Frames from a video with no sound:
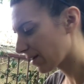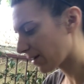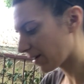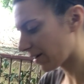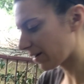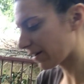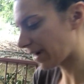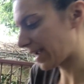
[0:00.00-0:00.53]

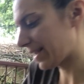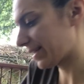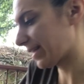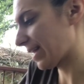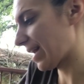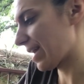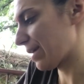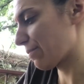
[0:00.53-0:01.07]
All right,
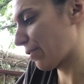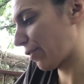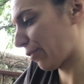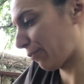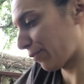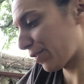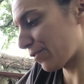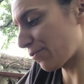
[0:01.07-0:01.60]
I am
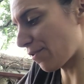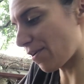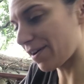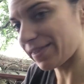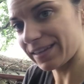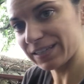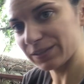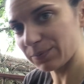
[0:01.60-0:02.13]
through on this